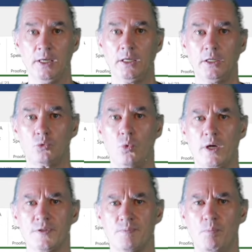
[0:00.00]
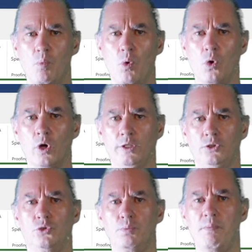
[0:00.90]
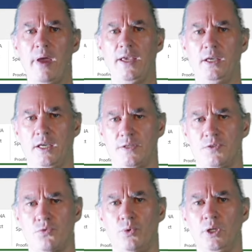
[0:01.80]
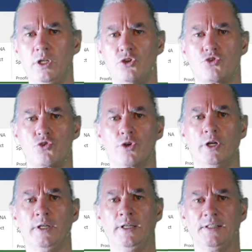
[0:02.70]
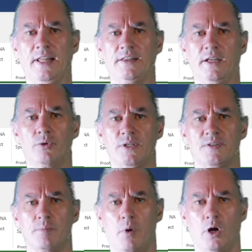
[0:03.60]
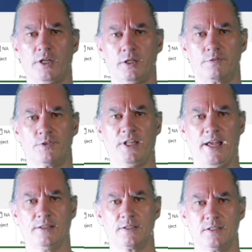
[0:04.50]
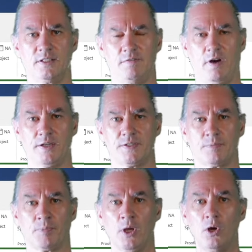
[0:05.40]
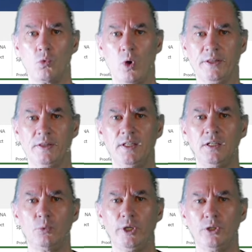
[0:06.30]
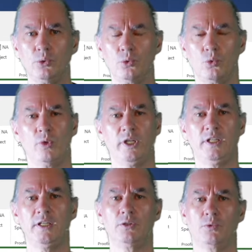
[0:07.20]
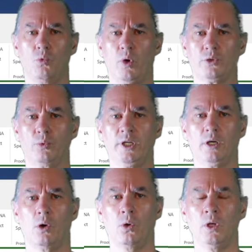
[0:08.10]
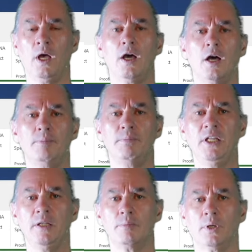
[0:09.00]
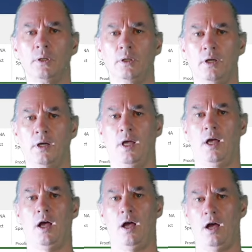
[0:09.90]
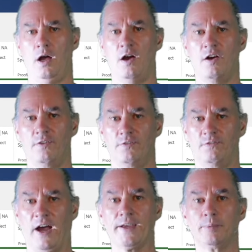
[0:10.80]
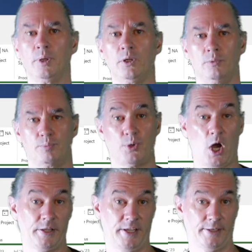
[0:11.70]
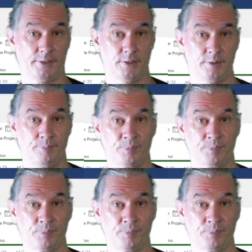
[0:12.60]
It was more to make us really sure that there is a market for that device. What did we do? We did what we call a minimal viable product.